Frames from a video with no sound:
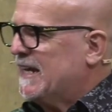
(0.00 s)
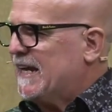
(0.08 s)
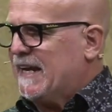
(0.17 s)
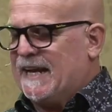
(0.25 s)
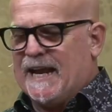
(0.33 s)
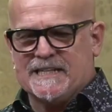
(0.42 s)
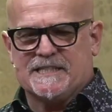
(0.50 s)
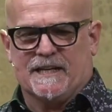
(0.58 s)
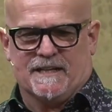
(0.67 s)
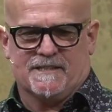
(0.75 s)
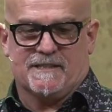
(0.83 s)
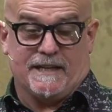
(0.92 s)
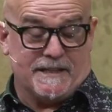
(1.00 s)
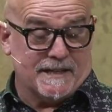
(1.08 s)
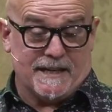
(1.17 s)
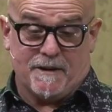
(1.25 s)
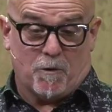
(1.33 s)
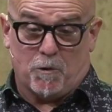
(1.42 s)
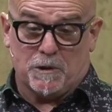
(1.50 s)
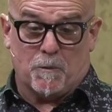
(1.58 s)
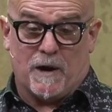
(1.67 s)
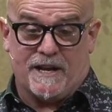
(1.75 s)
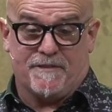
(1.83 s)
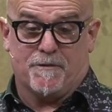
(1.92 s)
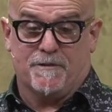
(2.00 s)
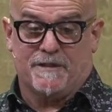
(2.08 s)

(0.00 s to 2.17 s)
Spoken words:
in Exodus, indeed all the way through